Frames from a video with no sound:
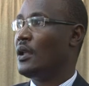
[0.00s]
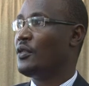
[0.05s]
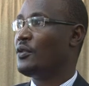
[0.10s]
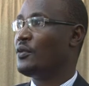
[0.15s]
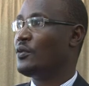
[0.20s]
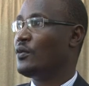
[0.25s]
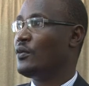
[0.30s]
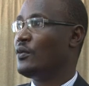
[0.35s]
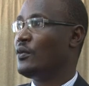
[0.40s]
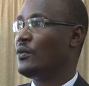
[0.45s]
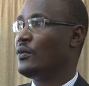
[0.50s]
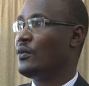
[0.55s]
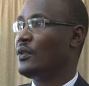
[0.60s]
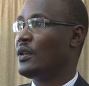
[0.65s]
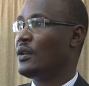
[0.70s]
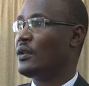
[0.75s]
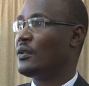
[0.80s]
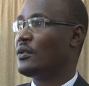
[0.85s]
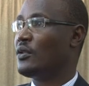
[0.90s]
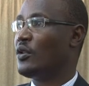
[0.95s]
through
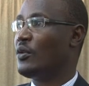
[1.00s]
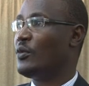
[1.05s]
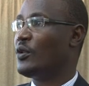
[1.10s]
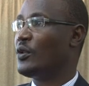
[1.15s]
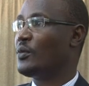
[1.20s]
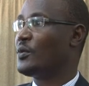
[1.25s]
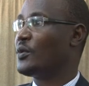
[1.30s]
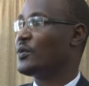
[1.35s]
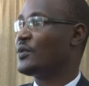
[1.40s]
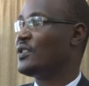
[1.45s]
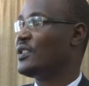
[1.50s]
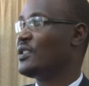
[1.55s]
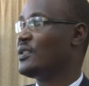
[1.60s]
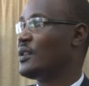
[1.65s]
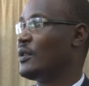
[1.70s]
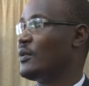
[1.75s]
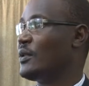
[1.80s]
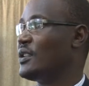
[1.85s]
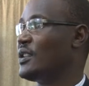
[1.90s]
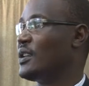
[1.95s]
the normal
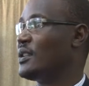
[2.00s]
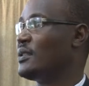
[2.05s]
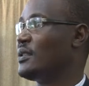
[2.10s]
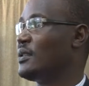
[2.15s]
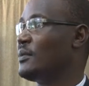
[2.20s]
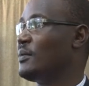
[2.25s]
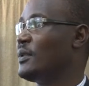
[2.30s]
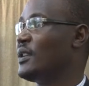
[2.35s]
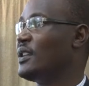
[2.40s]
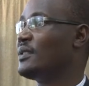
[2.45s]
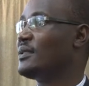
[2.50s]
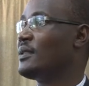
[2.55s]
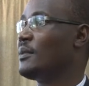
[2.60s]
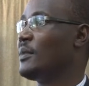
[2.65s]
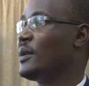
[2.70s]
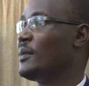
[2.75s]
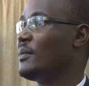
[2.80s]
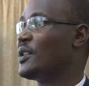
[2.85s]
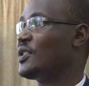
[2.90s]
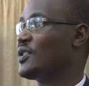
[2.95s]
procedure will just replace the
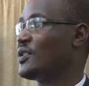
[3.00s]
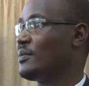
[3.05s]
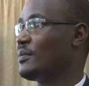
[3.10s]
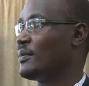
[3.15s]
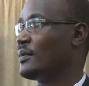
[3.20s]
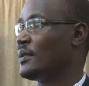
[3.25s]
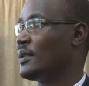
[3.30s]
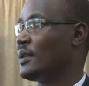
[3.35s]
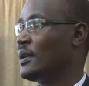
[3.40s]
membership.